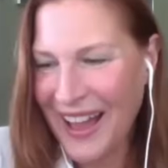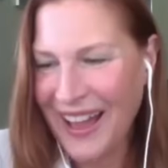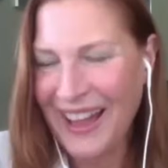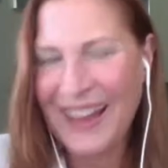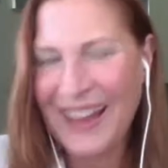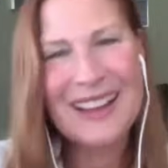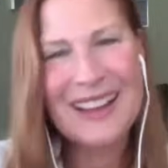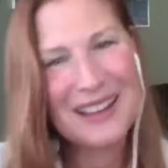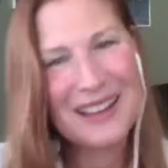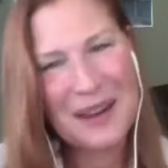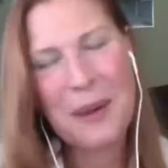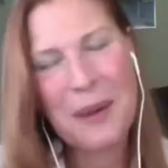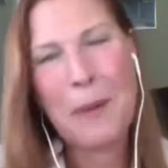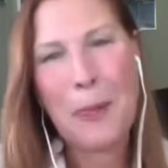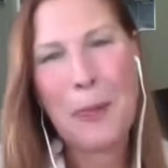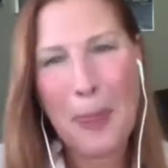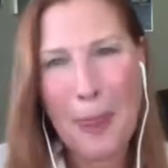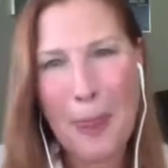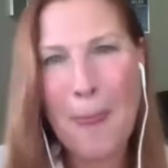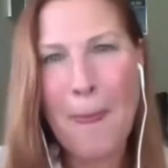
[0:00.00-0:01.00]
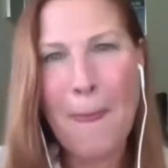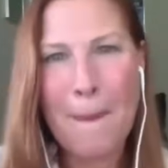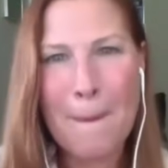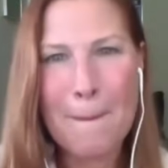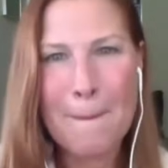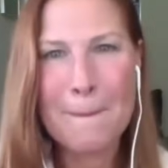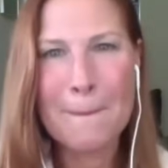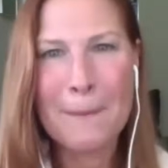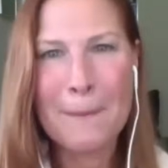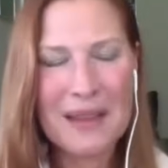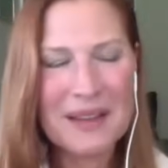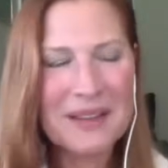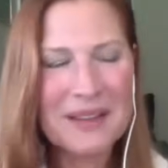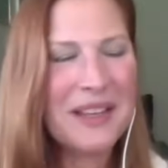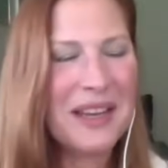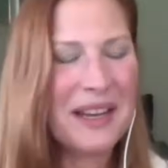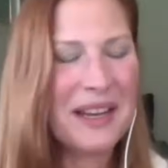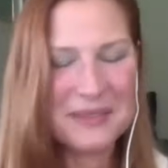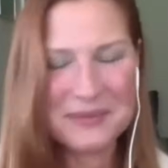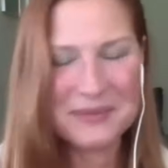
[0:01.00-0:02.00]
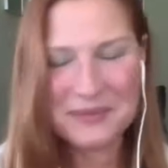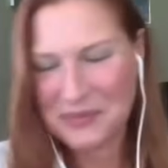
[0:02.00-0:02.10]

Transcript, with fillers: mind, do, you mind, sharing that again? Just yeah. to mention